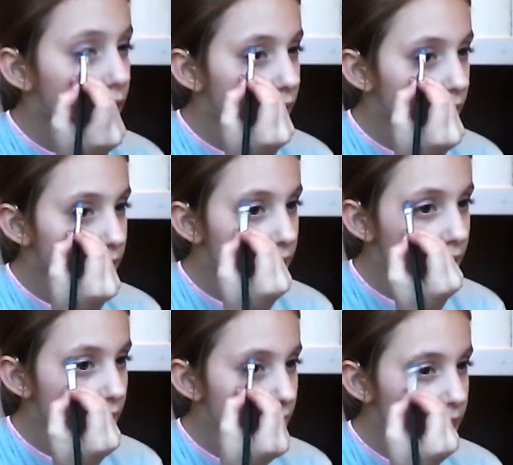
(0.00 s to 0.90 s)
I'm going
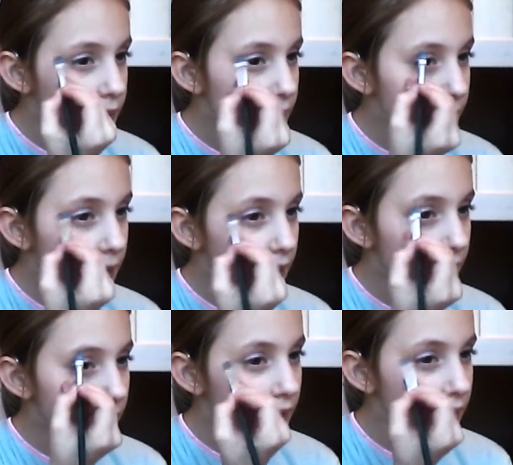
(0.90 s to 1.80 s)
to take this with
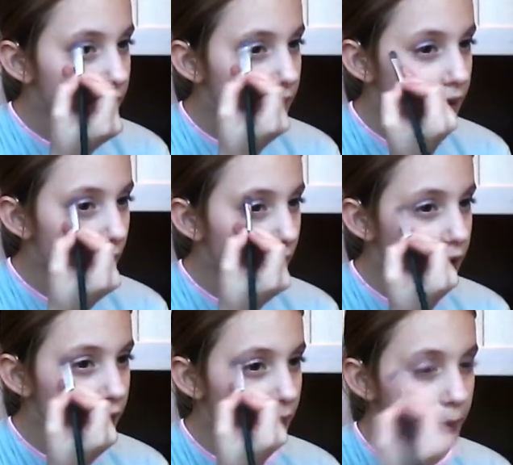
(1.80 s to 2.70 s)
my
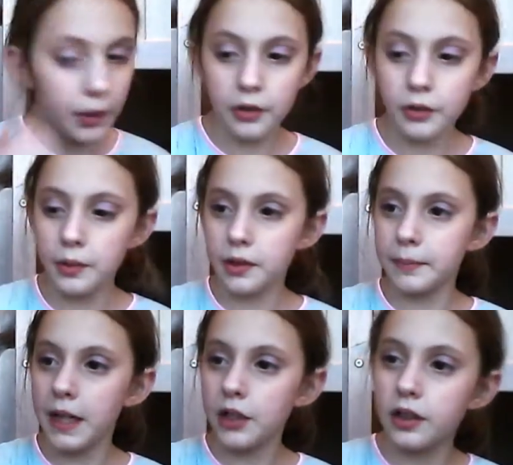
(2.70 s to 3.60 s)
eyeshadow brush, which
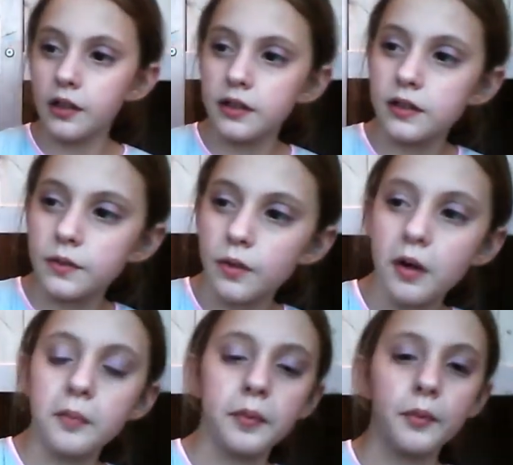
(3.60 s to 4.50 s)
I'm actually going to
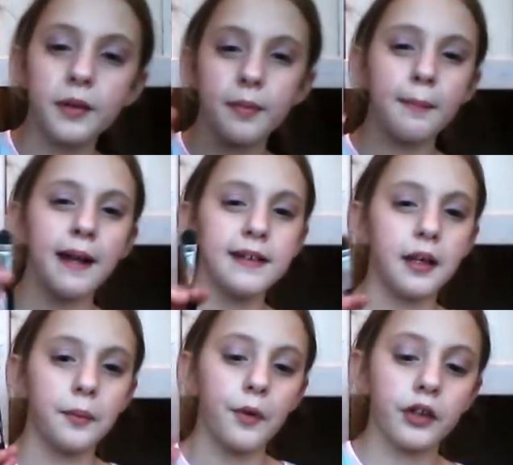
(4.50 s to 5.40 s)
swap with my
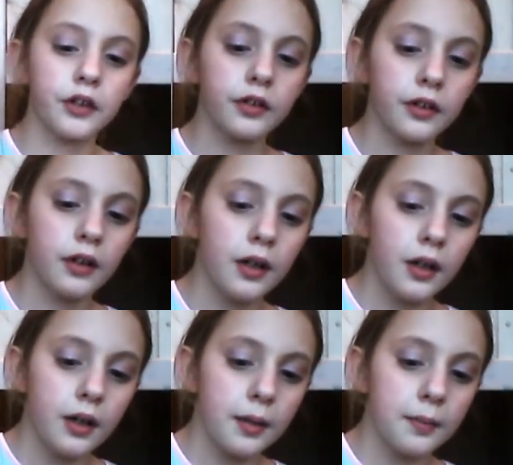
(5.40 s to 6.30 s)
blending brush, because
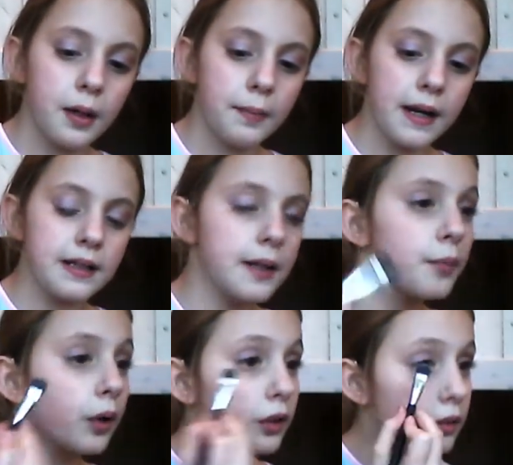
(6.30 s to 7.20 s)
my
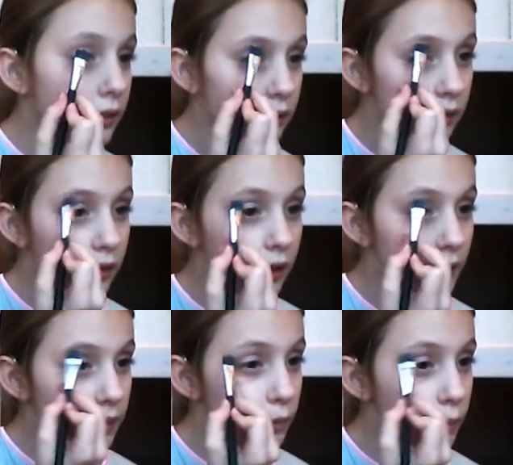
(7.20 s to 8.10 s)
blending brush
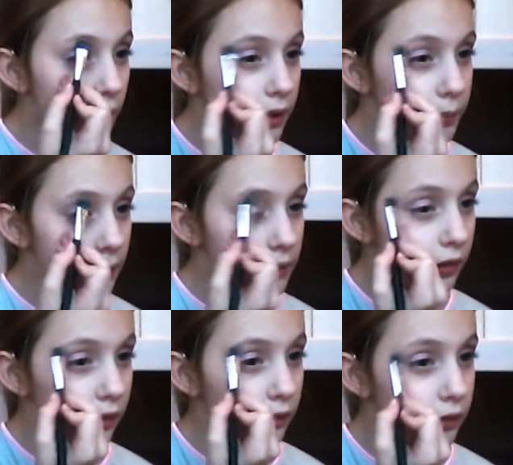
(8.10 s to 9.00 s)
kind of works better
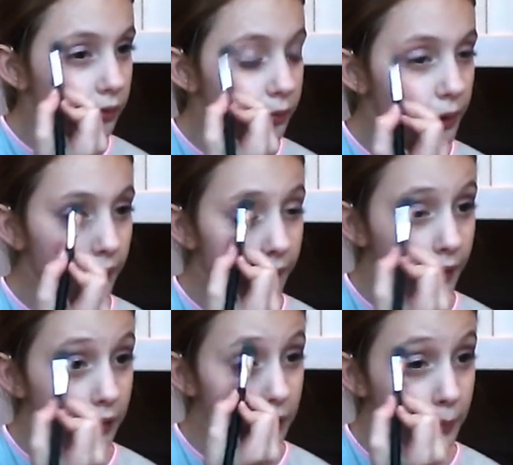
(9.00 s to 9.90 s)
for putting
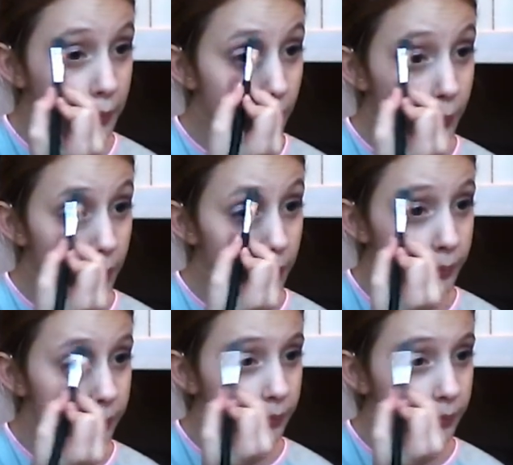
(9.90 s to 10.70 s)
things in the brow bone.